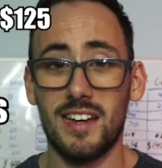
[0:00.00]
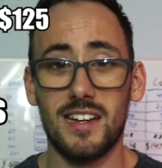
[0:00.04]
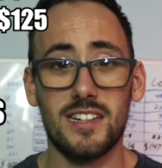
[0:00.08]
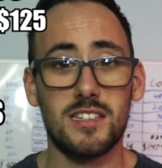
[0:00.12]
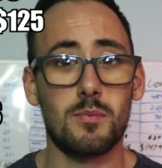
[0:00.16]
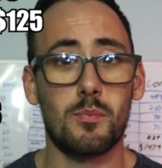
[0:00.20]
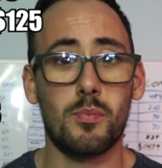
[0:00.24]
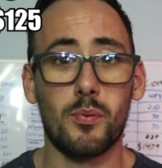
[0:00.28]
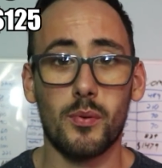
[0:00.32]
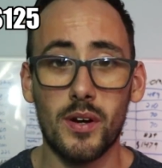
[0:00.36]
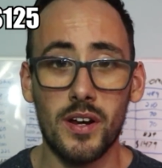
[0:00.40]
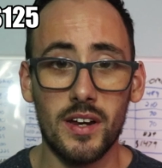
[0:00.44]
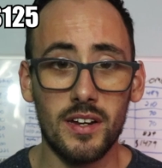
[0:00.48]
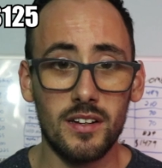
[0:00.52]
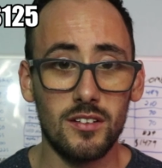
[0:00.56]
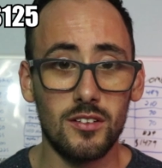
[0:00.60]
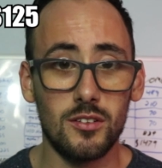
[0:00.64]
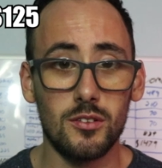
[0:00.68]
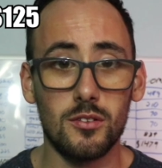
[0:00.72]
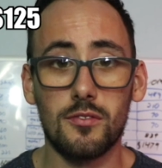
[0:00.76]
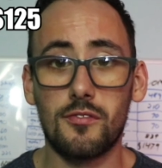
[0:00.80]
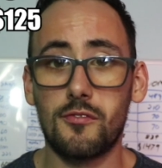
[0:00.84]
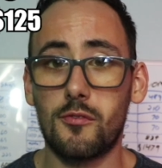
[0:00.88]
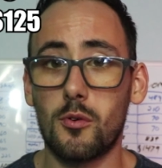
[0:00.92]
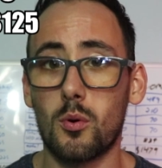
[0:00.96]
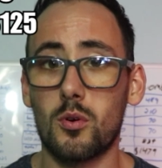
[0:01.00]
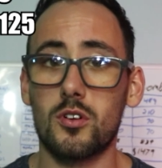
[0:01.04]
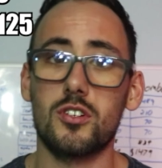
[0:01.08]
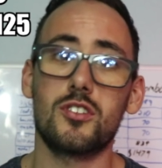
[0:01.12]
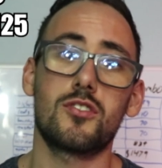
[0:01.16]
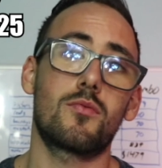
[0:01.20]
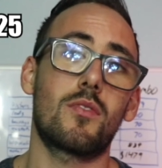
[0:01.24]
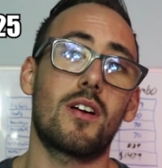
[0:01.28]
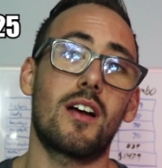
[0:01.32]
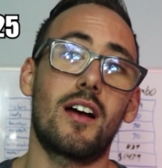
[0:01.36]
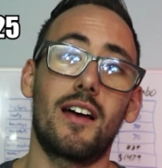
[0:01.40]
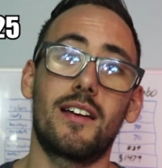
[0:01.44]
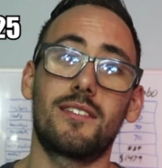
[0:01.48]
That's a brand new
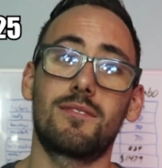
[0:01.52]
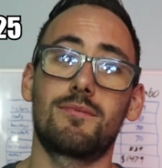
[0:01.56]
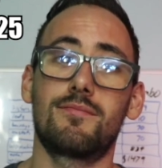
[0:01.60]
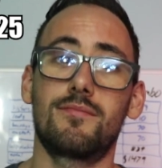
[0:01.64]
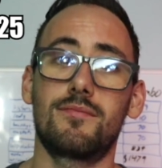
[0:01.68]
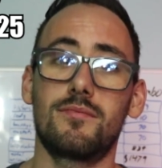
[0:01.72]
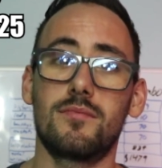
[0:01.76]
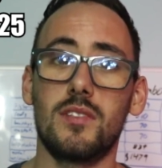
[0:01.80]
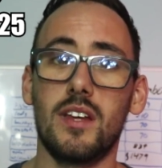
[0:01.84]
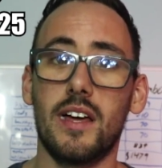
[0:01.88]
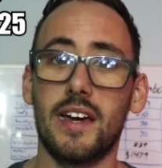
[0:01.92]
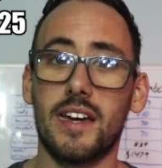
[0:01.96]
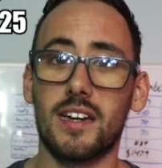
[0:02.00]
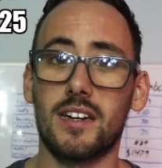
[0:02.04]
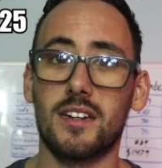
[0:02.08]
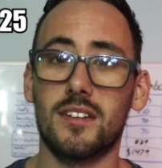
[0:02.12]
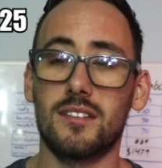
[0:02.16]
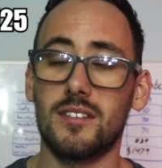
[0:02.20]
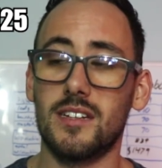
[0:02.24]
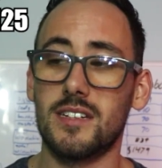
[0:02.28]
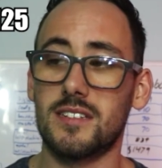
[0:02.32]
forged rod. Like,